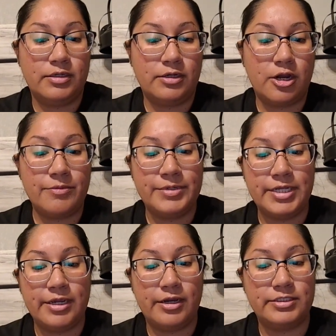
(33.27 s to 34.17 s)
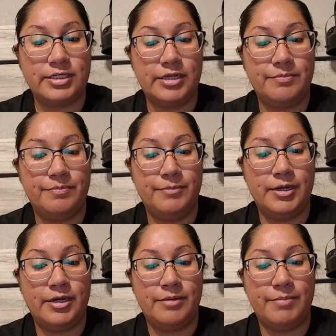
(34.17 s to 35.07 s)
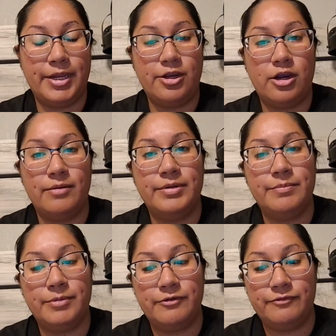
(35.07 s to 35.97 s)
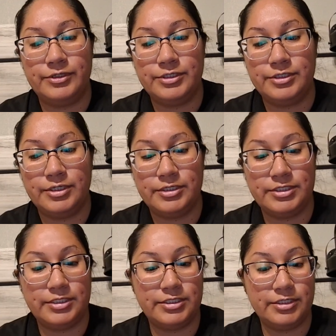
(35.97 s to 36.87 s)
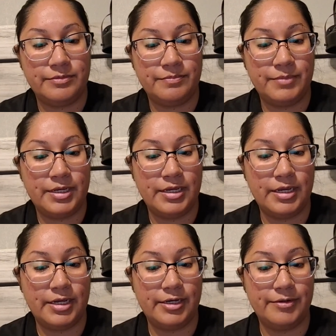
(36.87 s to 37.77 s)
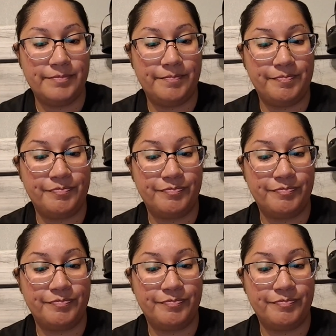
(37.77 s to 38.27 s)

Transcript: Carbon dioxide bicarbonate buffer system. Um,